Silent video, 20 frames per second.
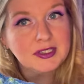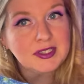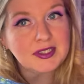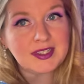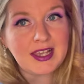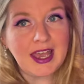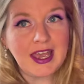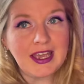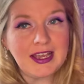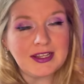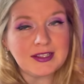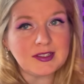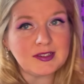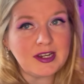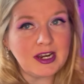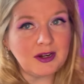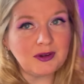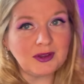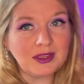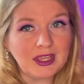say it's
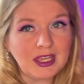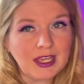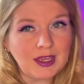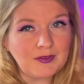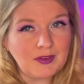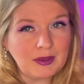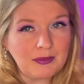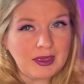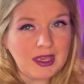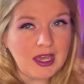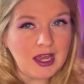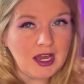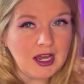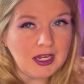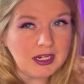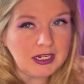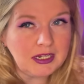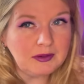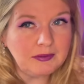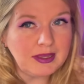not really giving me
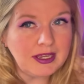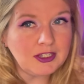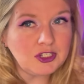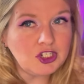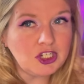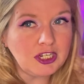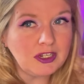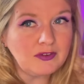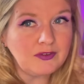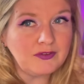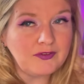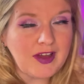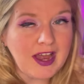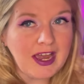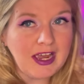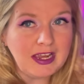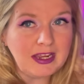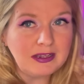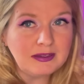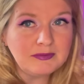Haunted Mansion
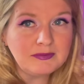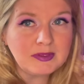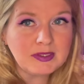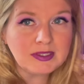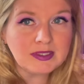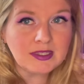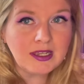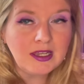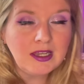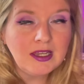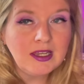vibes,